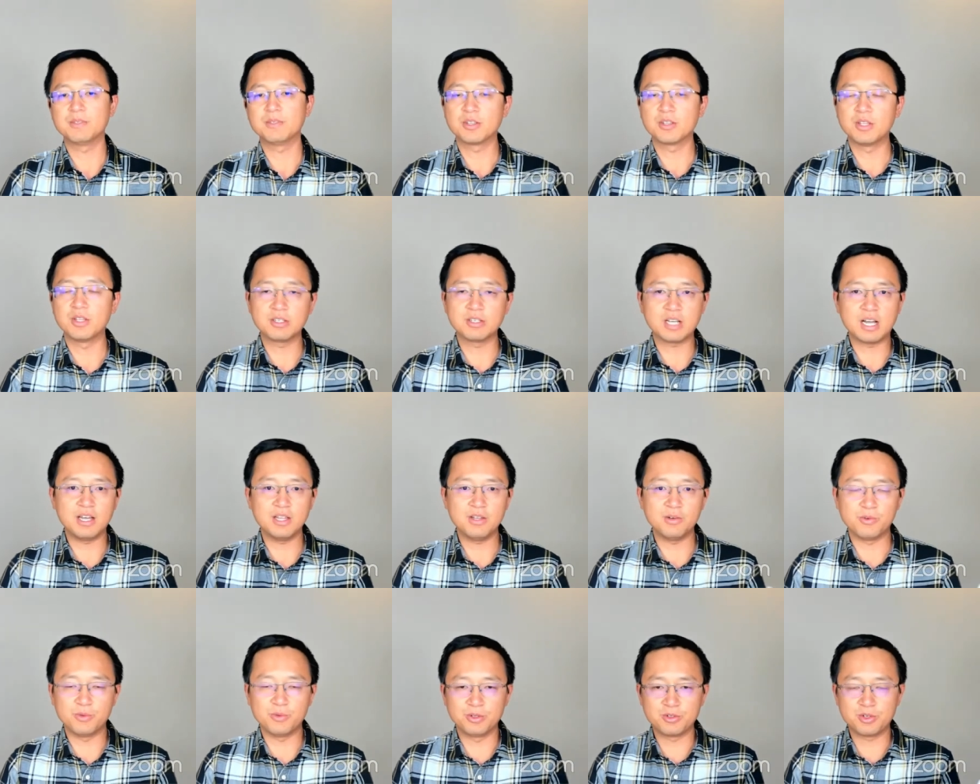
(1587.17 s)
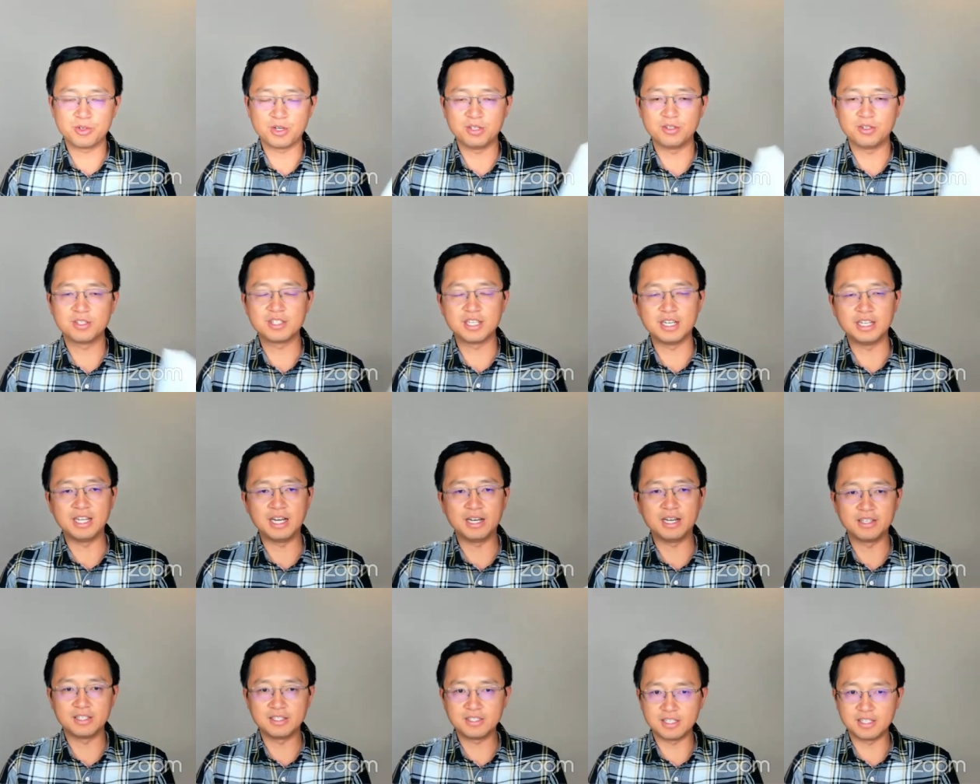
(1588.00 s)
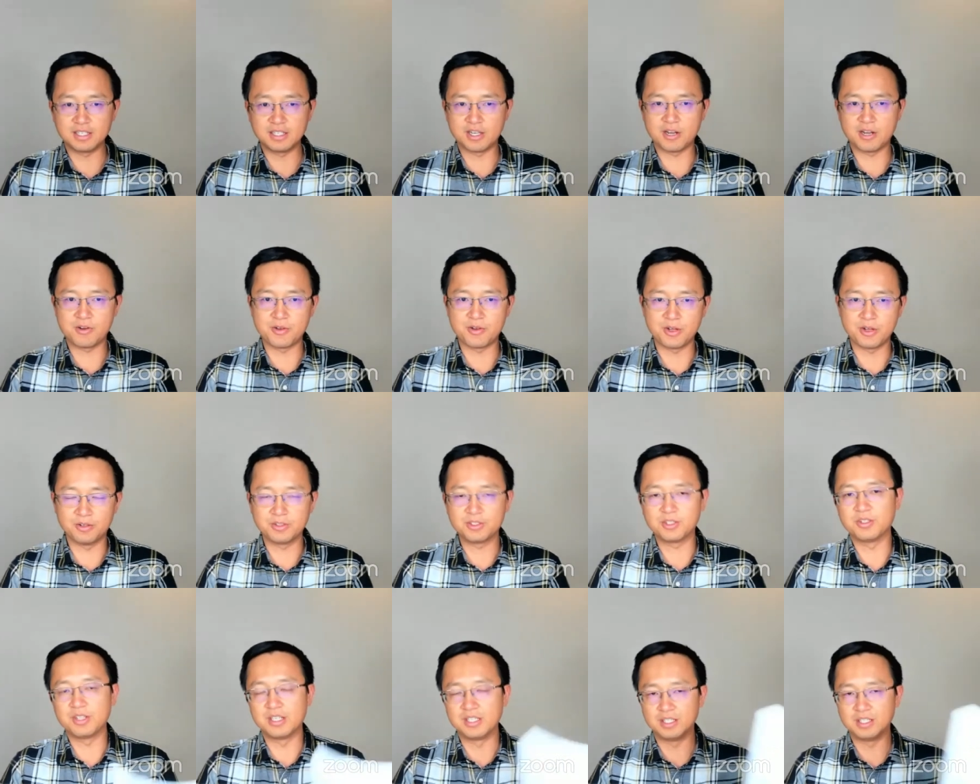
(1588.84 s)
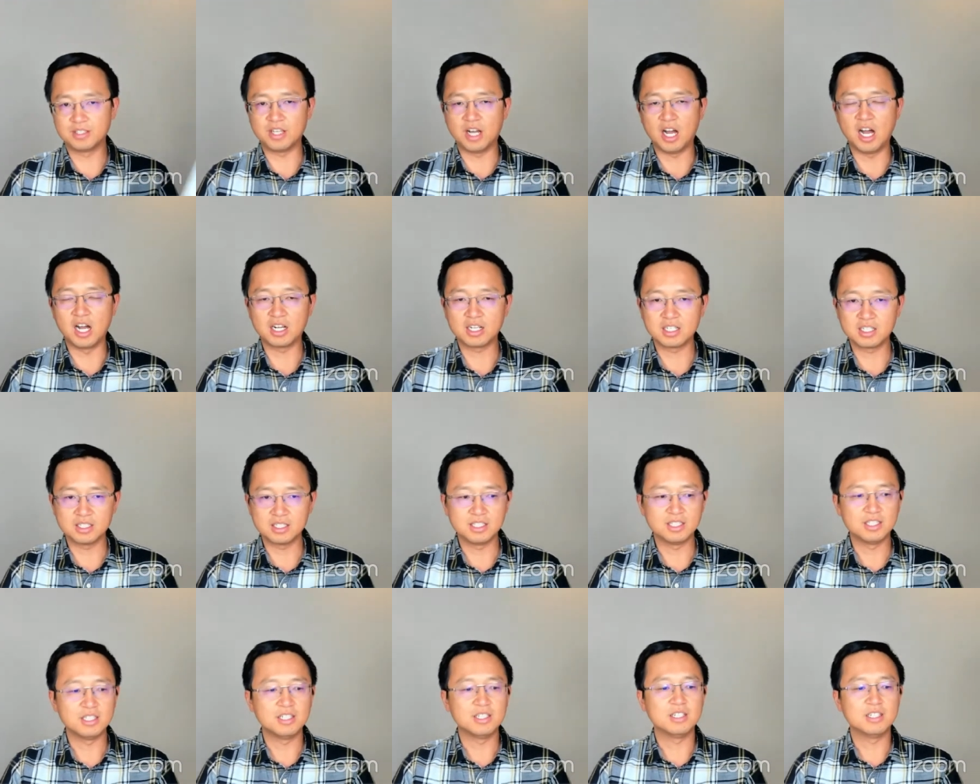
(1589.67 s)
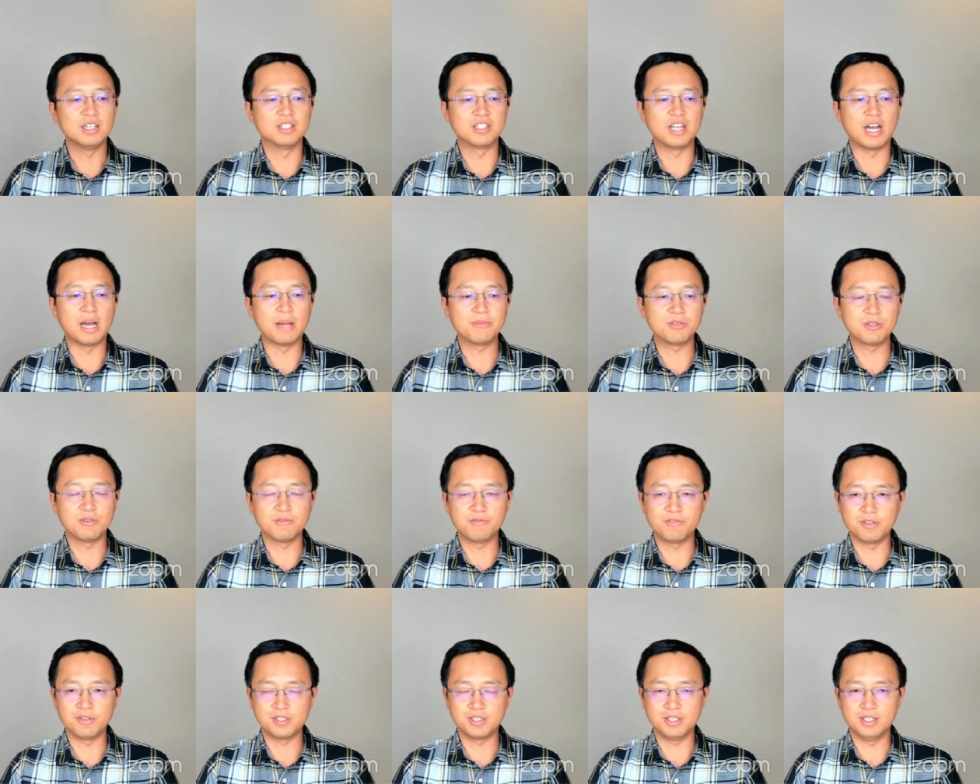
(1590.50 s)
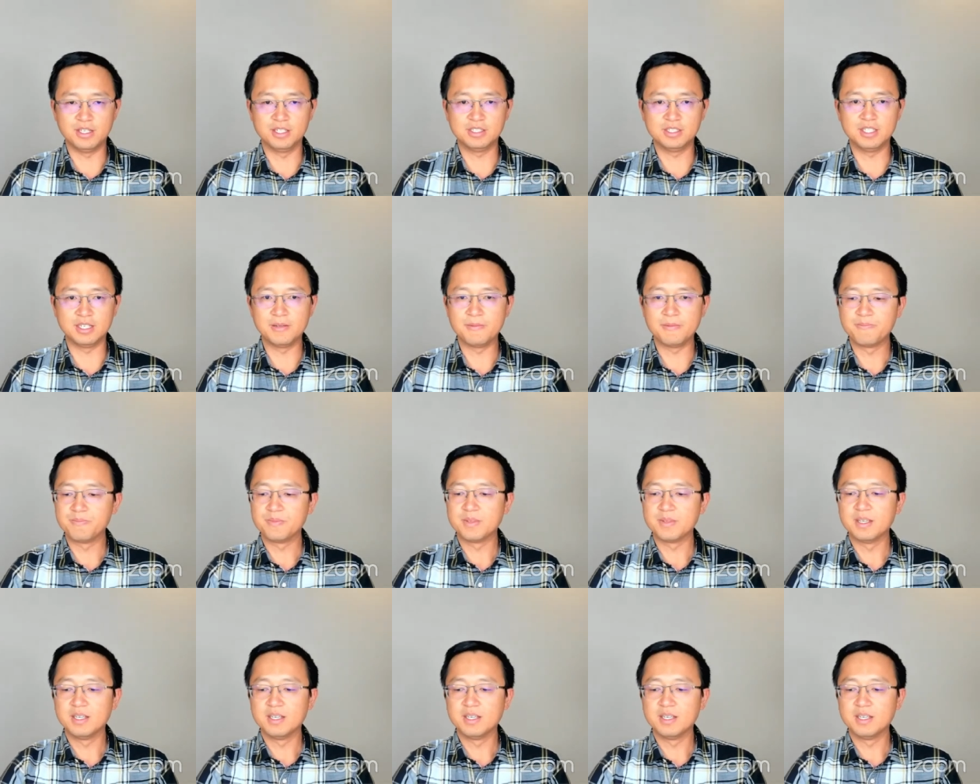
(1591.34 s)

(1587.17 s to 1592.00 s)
So they kind of were trying to set out this scenario also in the dog adoption facility.